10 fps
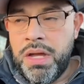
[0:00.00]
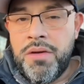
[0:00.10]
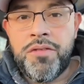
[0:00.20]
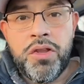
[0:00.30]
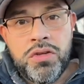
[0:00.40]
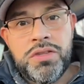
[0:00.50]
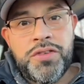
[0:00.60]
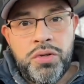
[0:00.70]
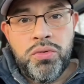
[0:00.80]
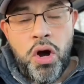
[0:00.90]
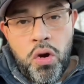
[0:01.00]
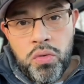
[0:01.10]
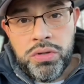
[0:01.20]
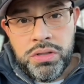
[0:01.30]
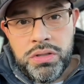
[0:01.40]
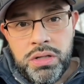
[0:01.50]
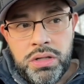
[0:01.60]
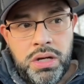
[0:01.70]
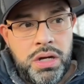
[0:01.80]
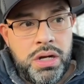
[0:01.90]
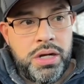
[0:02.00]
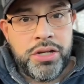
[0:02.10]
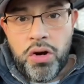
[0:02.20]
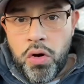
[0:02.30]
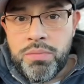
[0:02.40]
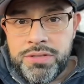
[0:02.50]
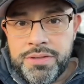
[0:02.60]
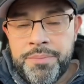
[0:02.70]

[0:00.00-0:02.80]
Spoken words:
for those of you who own your homes,